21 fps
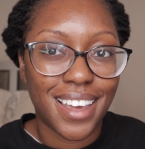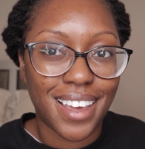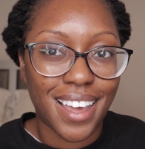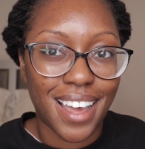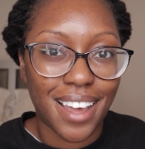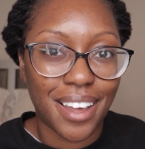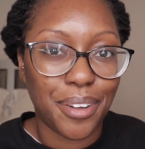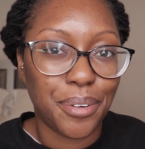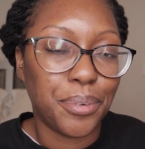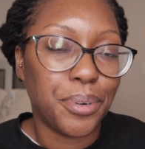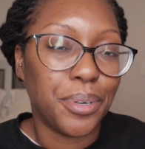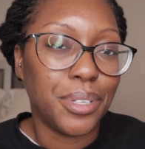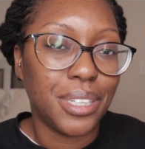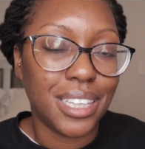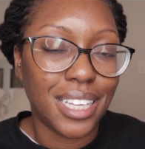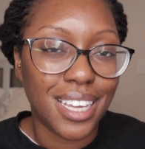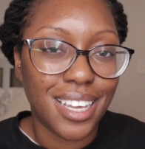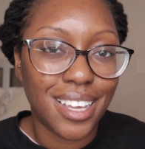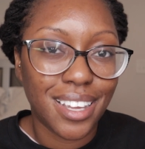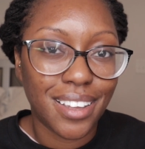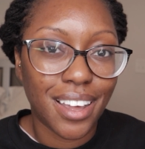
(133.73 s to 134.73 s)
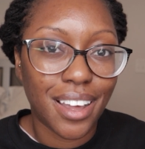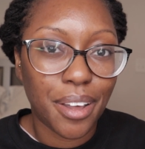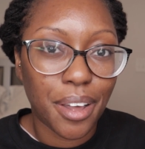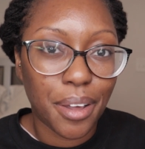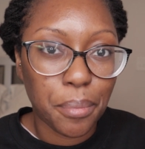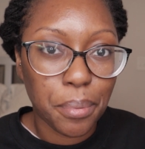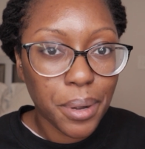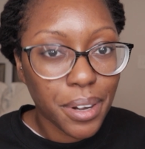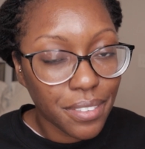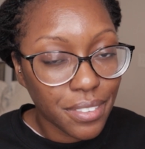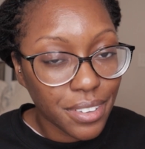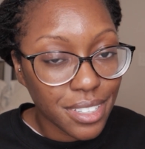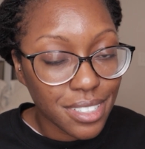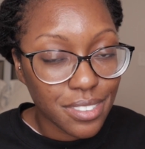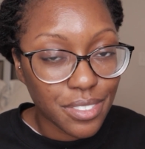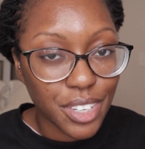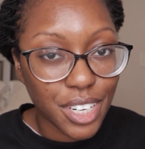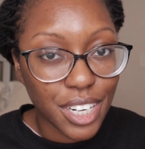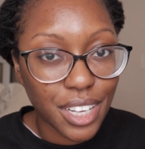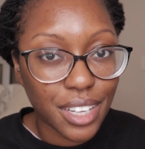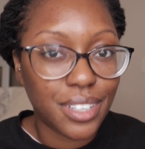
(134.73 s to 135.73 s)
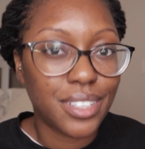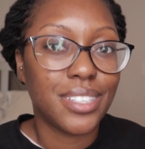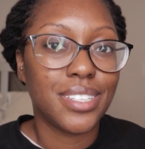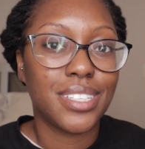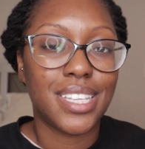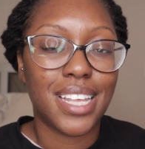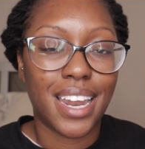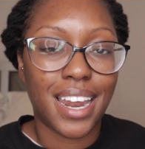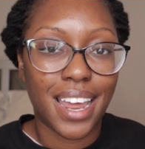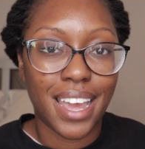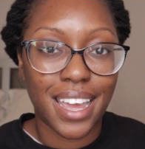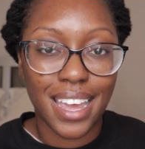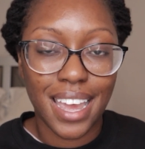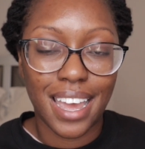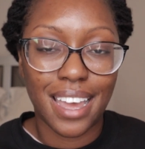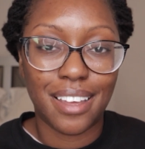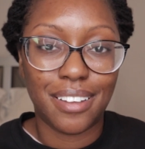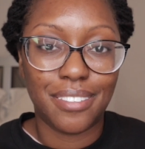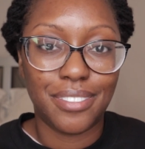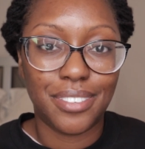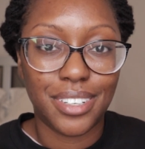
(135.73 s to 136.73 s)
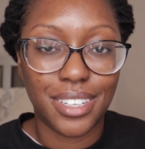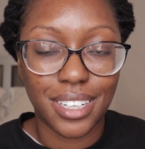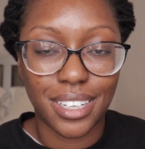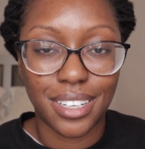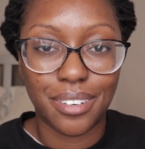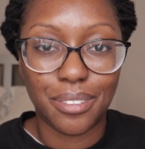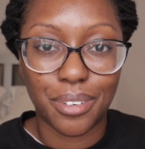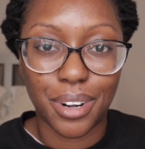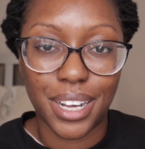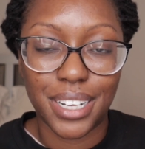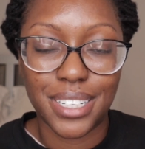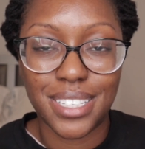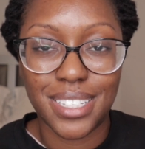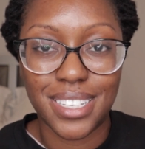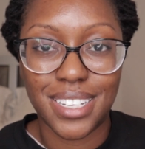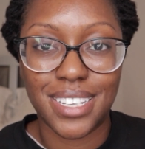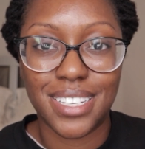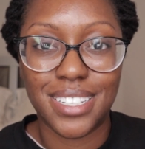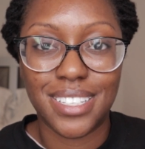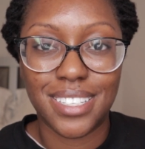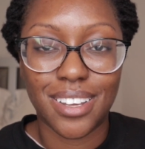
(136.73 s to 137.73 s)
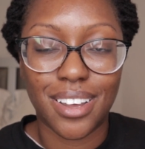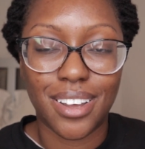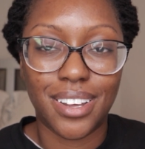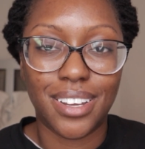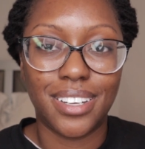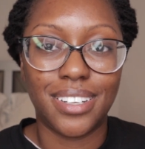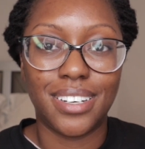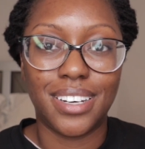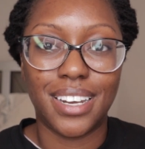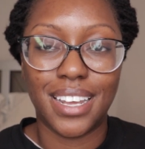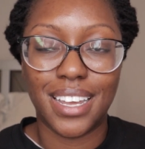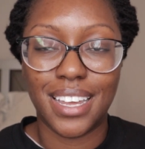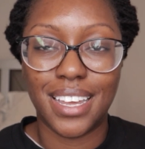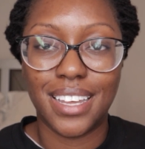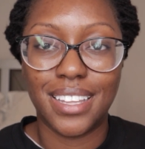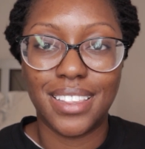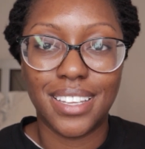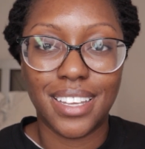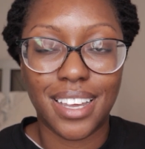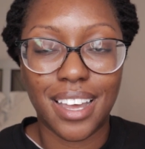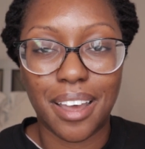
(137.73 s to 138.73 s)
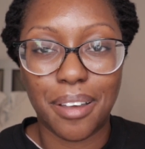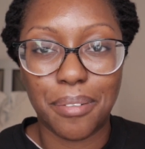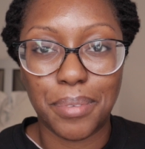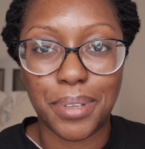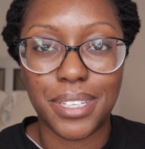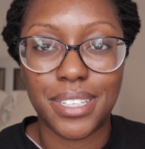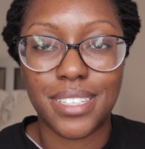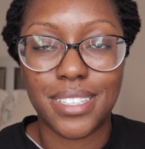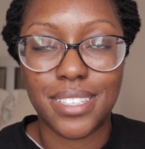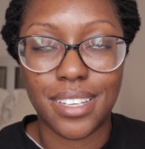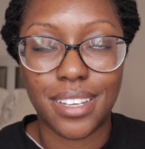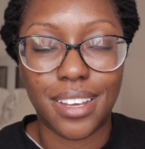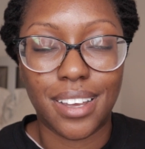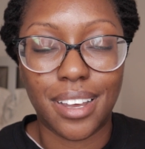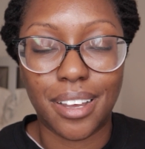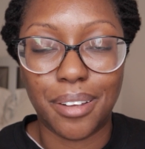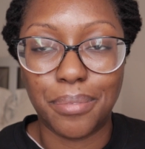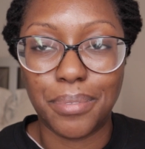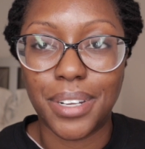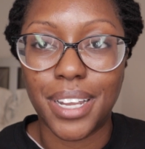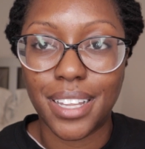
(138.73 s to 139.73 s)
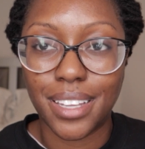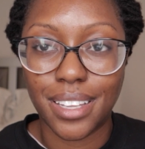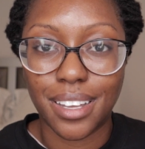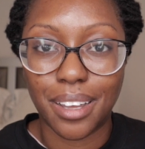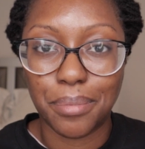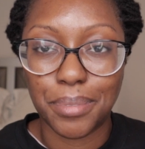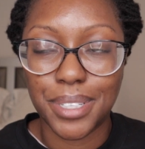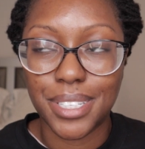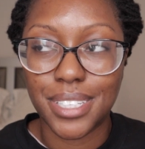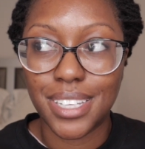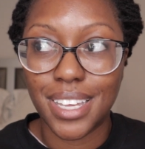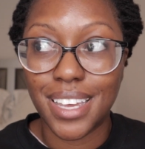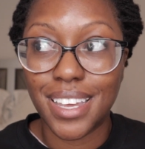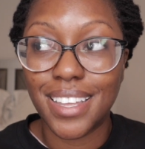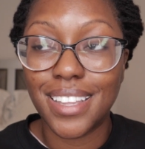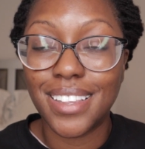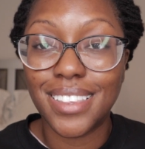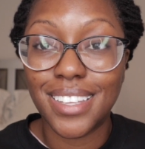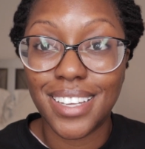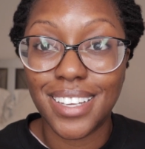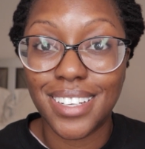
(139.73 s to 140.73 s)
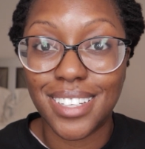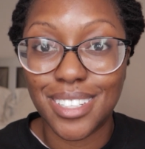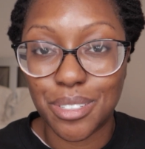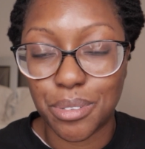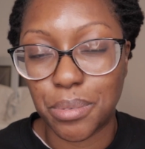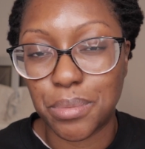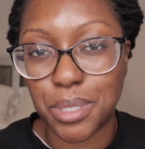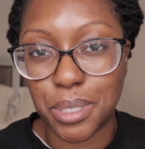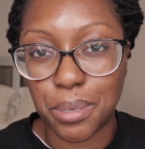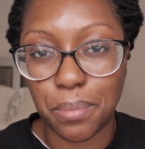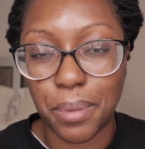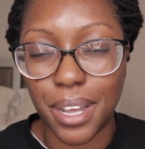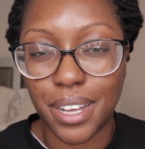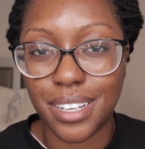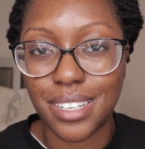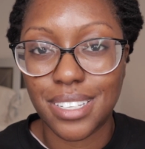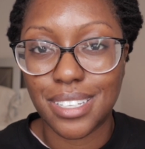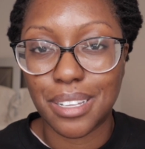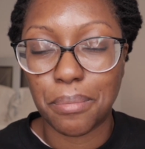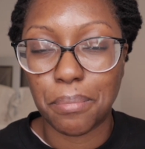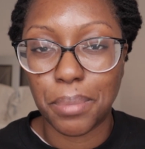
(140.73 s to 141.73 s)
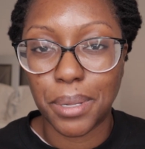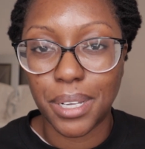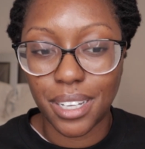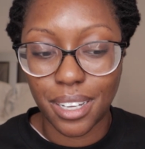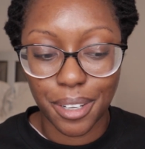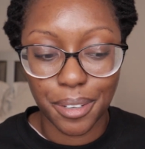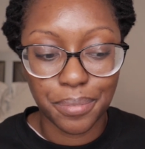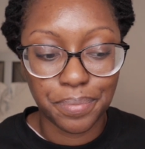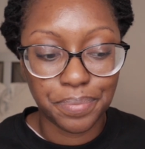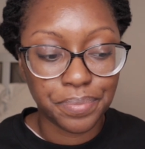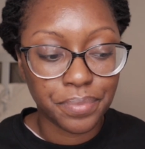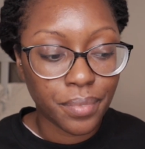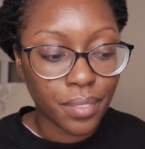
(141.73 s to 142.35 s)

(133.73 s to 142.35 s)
I will link previous videos that I have done rod sets on in the comments, in the description box below.